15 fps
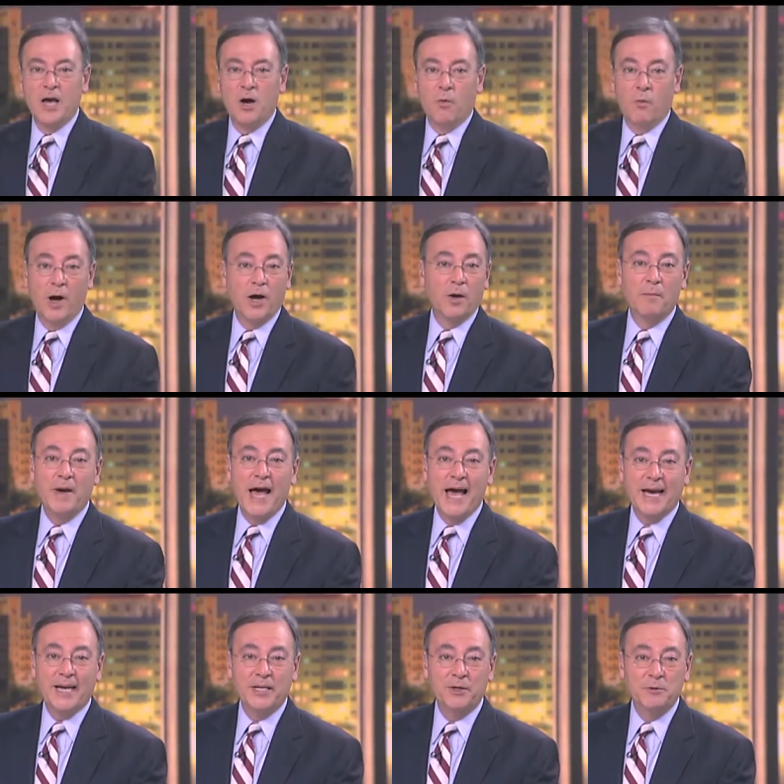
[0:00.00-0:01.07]
Welcome
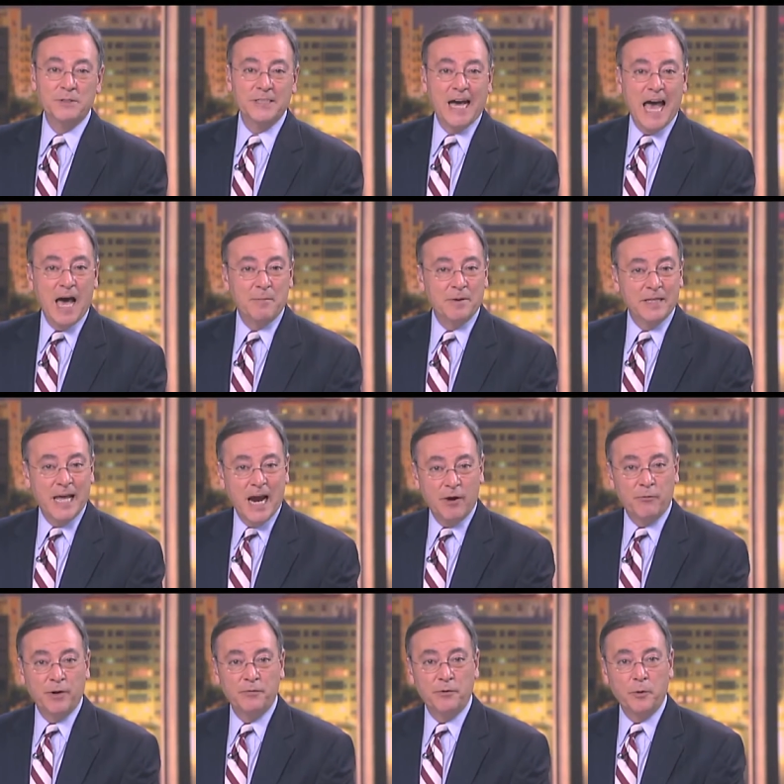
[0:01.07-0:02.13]
back. It used to happen
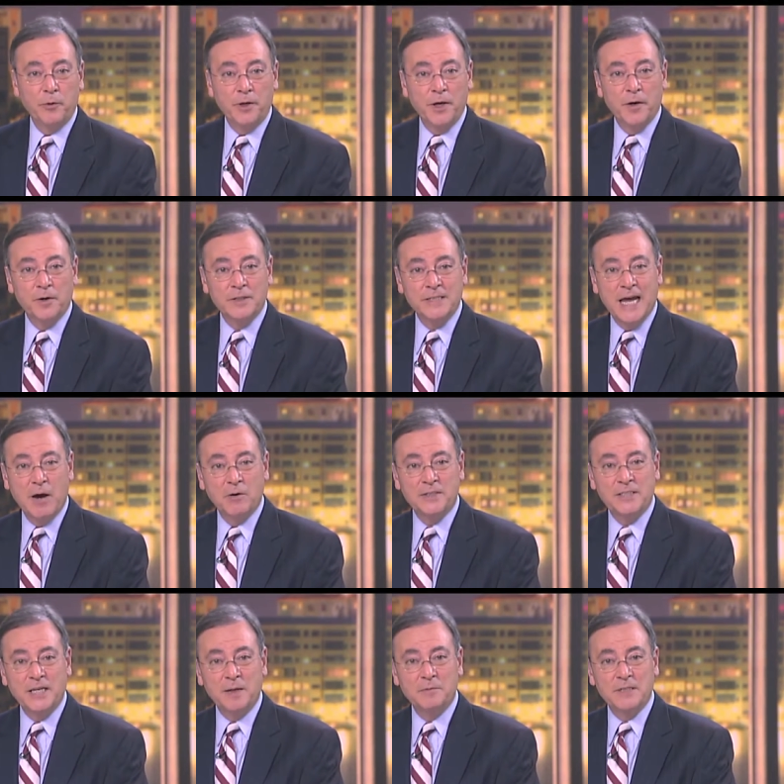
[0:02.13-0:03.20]
every few years. Now it
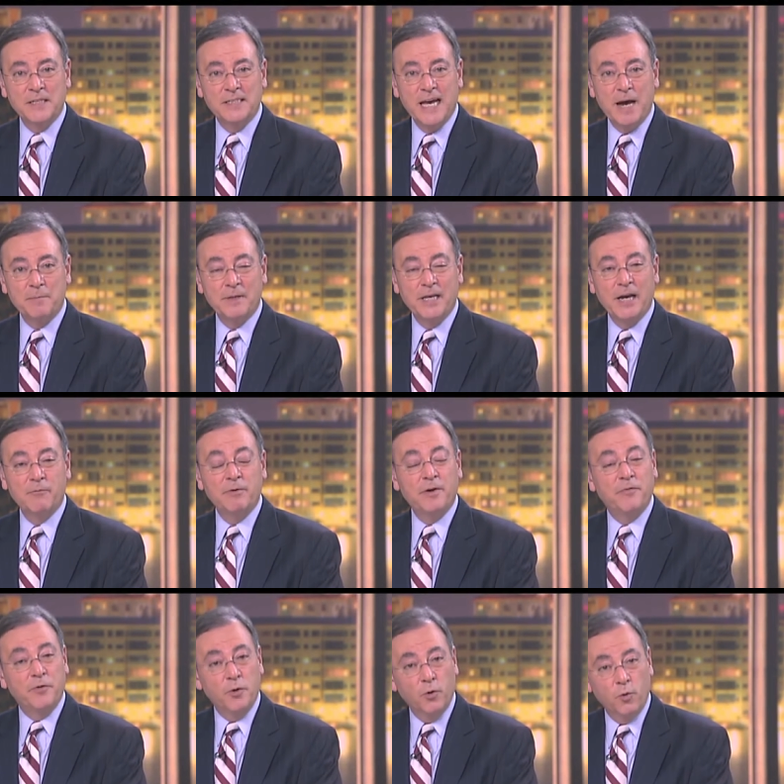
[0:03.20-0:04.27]
seems it's happening every few